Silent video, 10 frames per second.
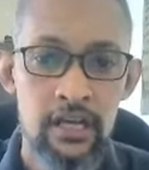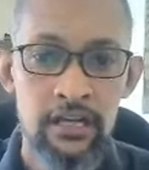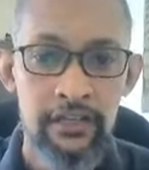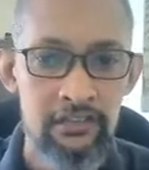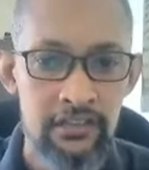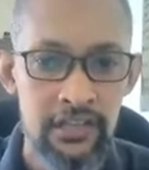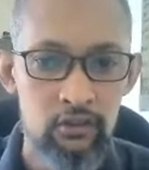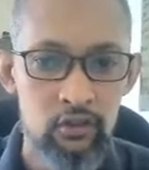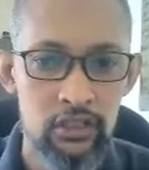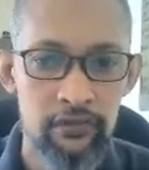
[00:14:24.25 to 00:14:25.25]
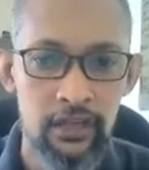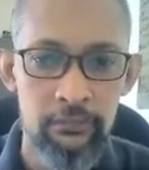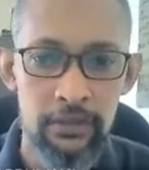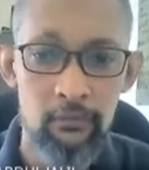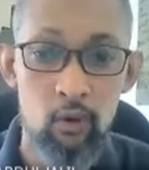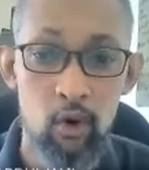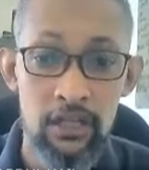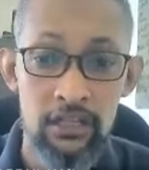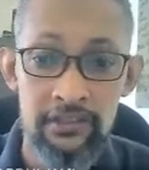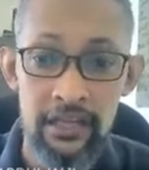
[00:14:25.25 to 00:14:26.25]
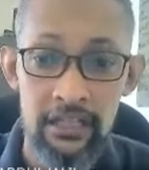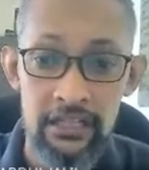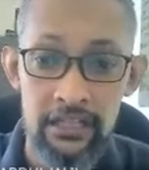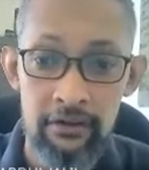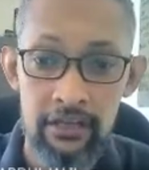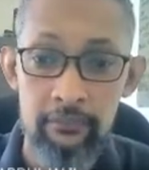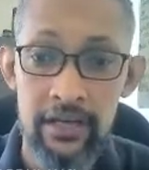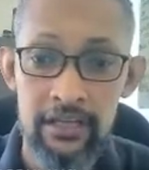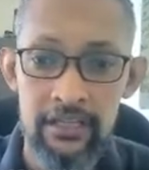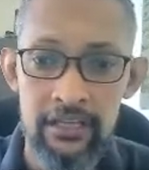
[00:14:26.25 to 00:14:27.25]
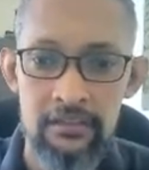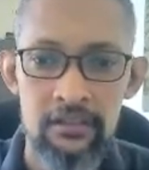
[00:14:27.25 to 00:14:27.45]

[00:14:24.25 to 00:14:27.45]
he start to develop a bit more understanding there, okay, back again.